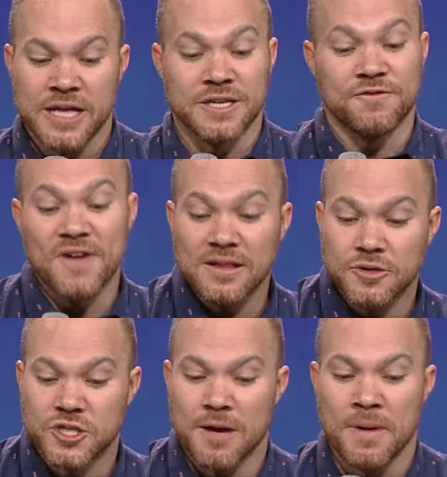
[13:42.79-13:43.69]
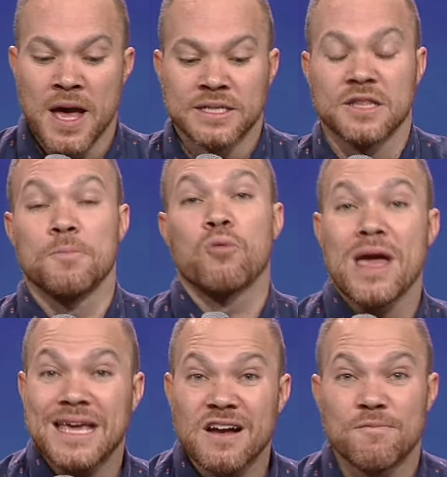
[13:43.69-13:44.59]
to fellowship, to the
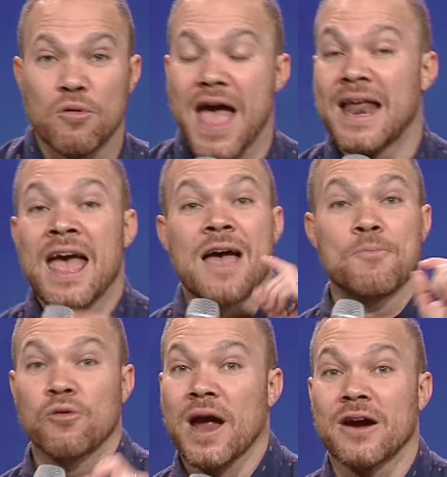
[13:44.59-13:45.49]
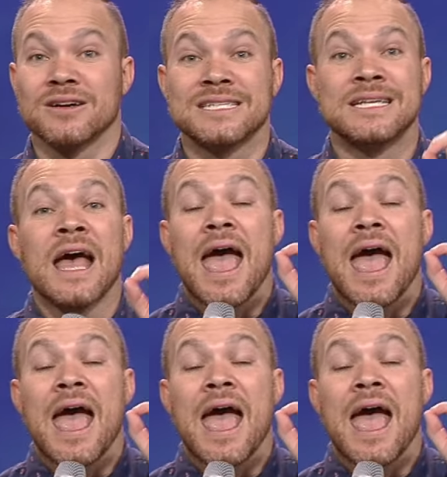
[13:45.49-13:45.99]
breaking of bread and prayers.